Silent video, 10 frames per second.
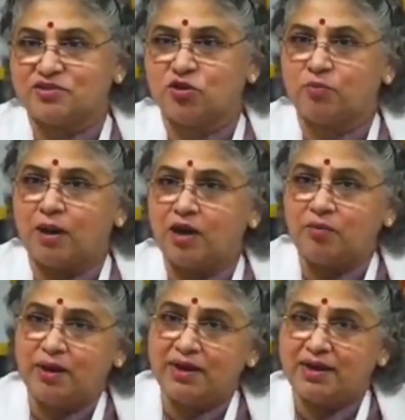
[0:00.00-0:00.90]
So,
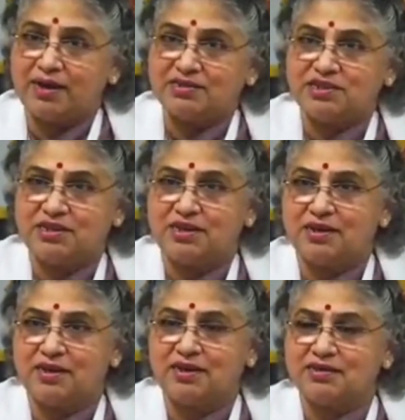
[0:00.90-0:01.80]
biomedical
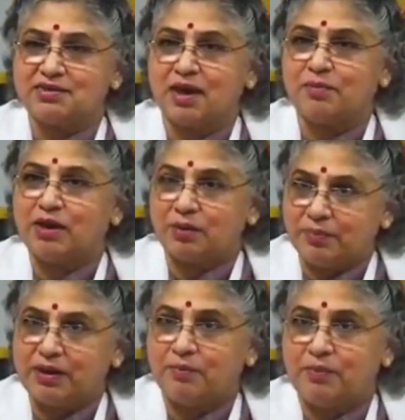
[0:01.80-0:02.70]
engineering is coming up
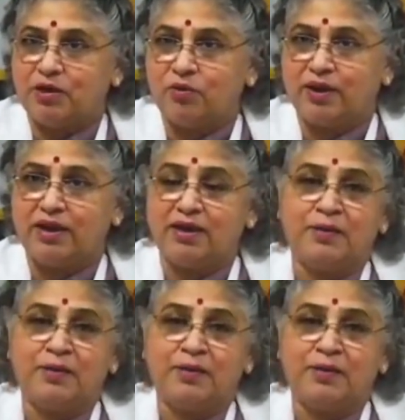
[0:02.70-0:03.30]
in a big way.